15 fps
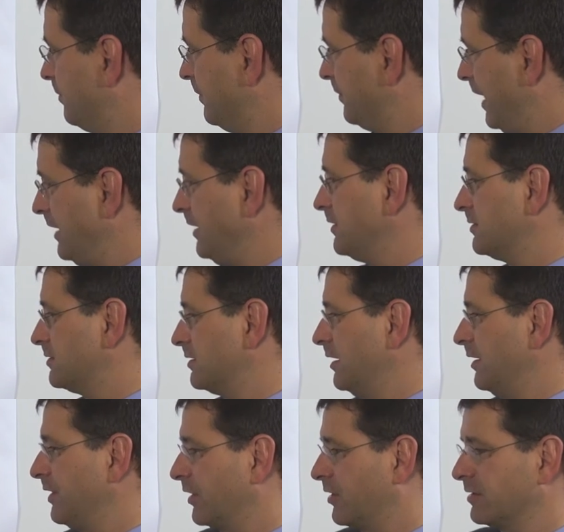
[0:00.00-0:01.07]

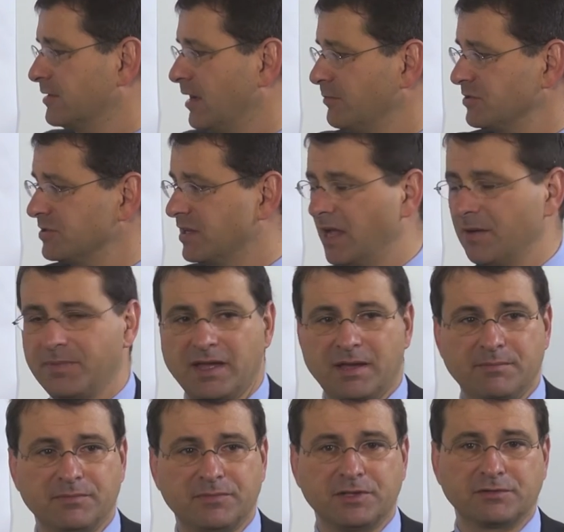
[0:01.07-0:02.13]
the consumption
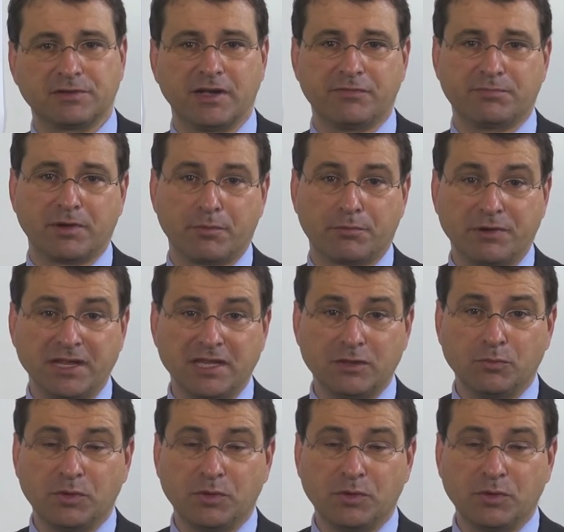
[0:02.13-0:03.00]
CAPM derived by Breeden,